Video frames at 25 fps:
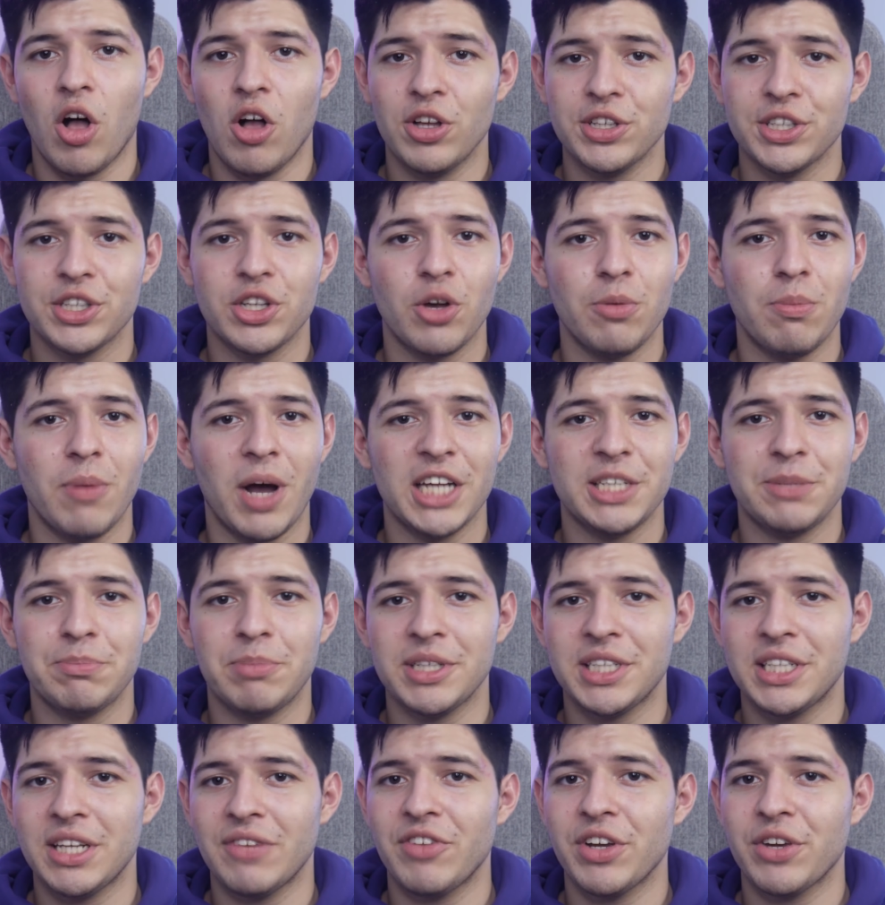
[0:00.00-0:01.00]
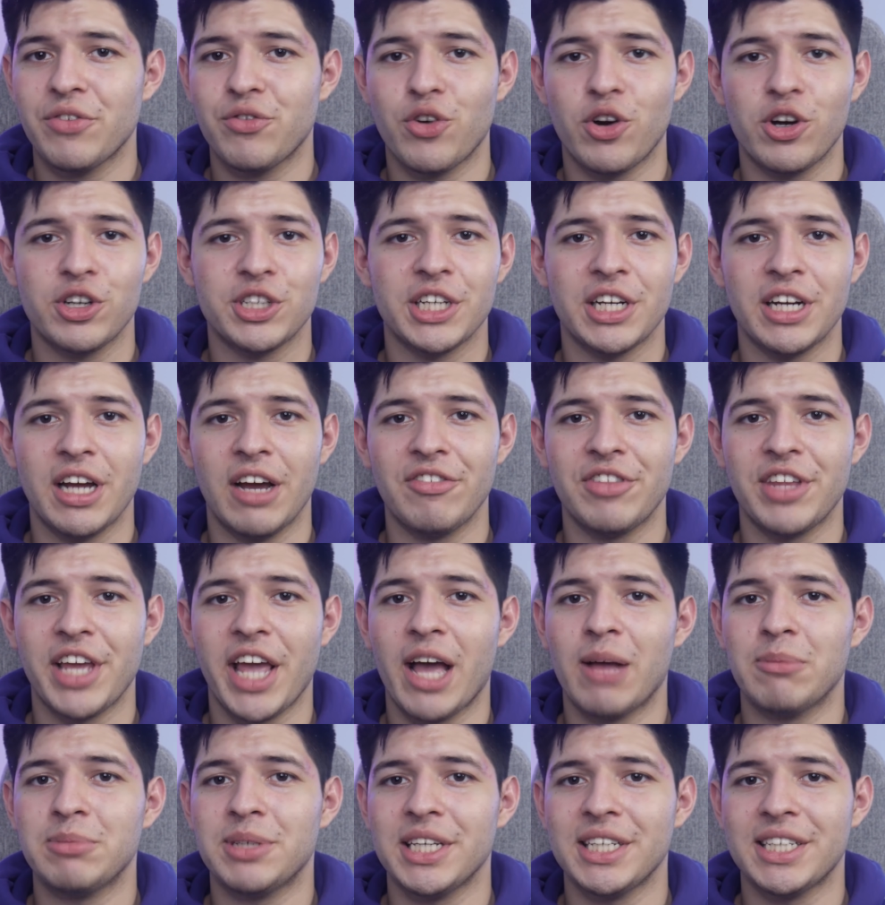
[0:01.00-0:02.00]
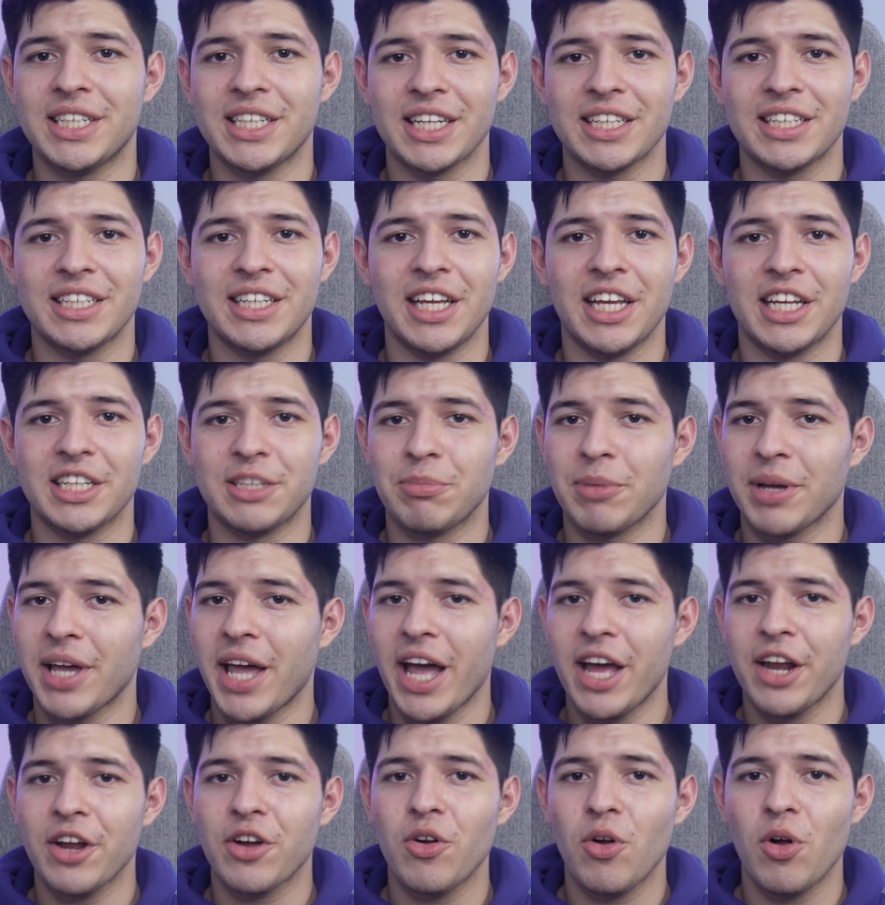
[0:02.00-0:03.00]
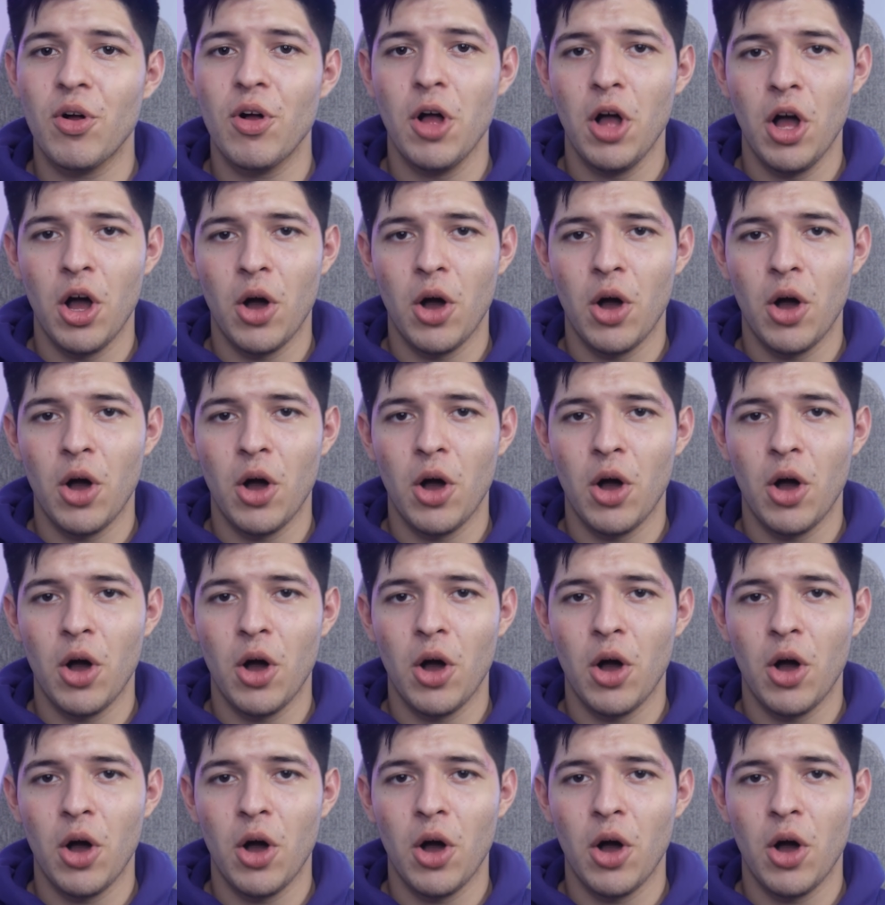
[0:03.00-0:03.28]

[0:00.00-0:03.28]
Also, my specific version of the MZ60 is mechanical,